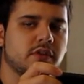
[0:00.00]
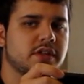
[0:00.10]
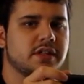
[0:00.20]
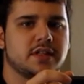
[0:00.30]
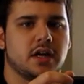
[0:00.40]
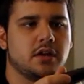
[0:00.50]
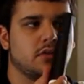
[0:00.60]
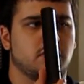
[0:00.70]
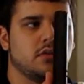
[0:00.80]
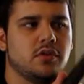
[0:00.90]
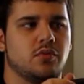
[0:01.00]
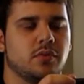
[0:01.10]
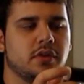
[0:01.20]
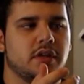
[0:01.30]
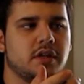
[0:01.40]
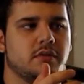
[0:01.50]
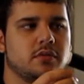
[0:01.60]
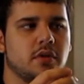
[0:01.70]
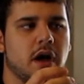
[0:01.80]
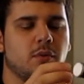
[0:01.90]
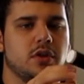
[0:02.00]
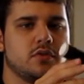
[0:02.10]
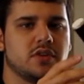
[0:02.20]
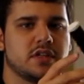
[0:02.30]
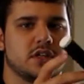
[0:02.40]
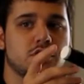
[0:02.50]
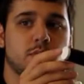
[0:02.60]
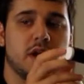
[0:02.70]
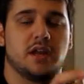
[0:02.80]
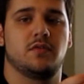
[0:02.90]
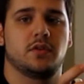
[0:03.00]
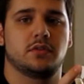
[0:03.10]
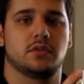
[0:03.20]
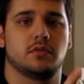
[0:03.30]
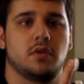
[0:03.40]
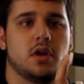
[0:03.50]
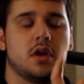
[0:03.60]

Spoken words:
This is not, I wouldn't use this as your main filter.